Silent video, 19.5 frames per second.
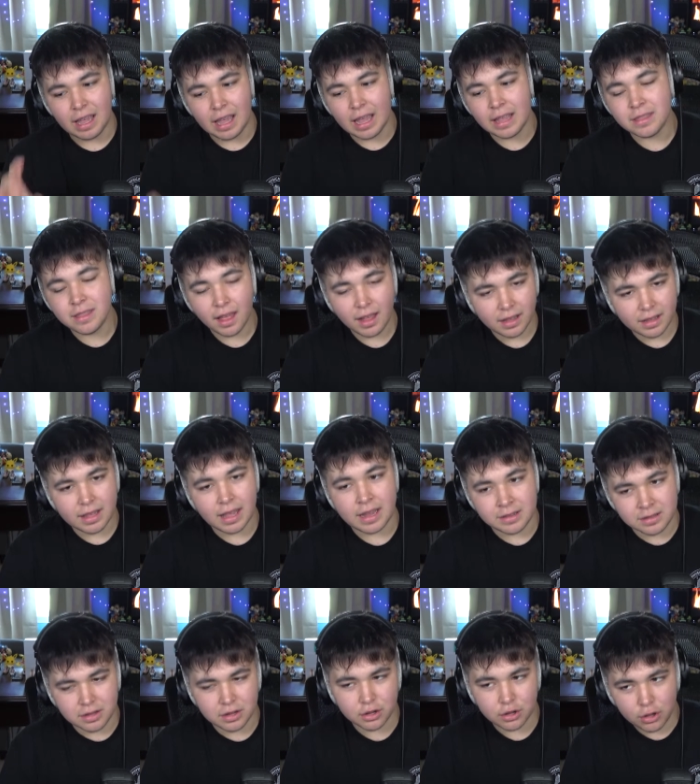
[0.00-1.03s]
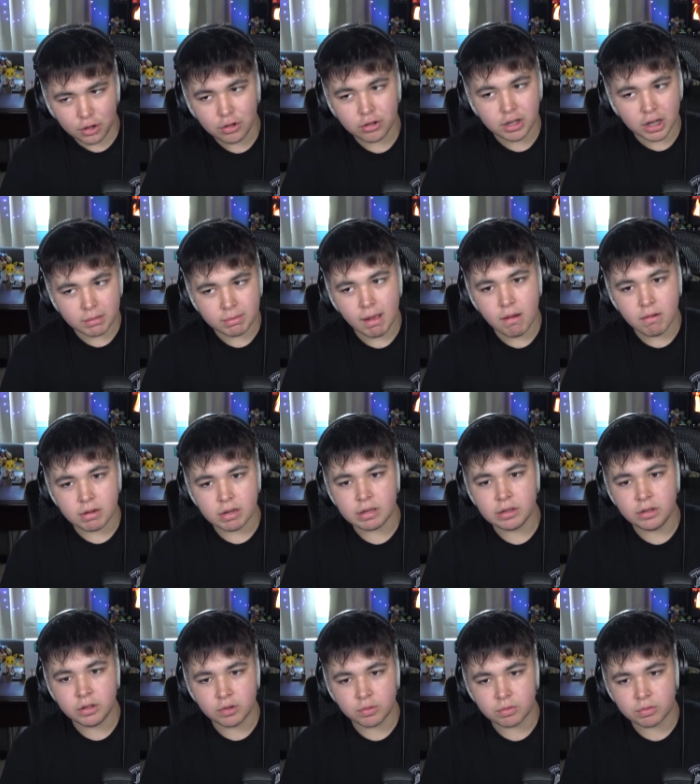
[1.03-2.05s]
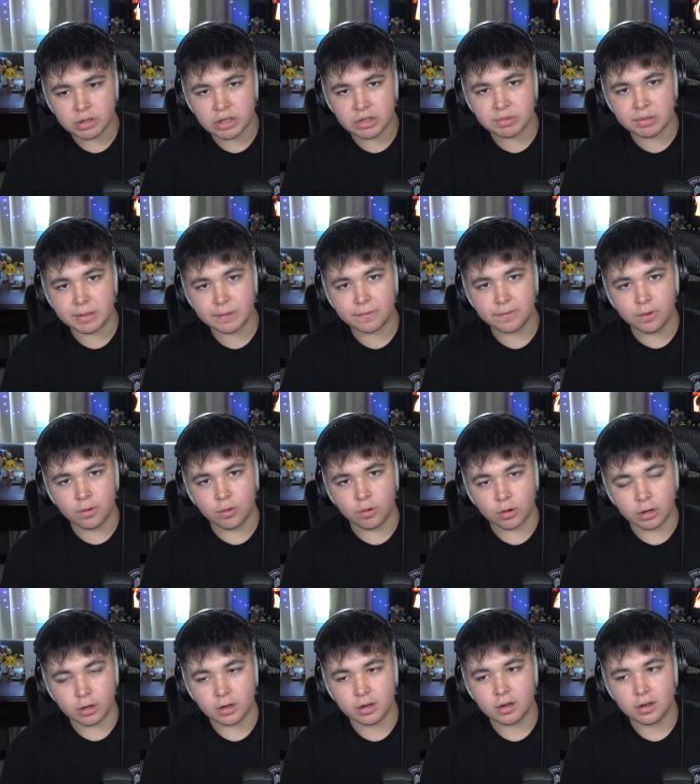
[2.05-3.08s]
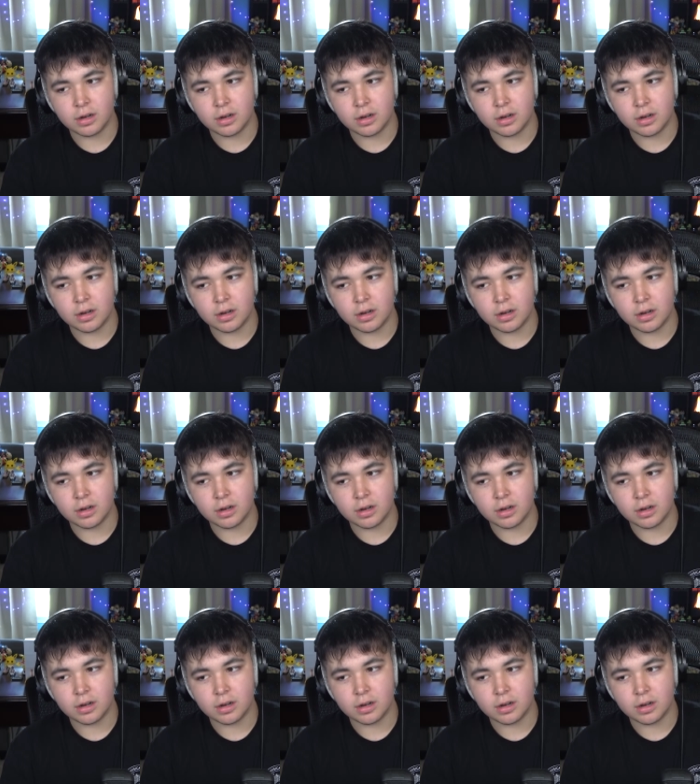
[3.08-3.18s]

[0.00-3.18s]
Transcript: in that case, it could come out in 2024.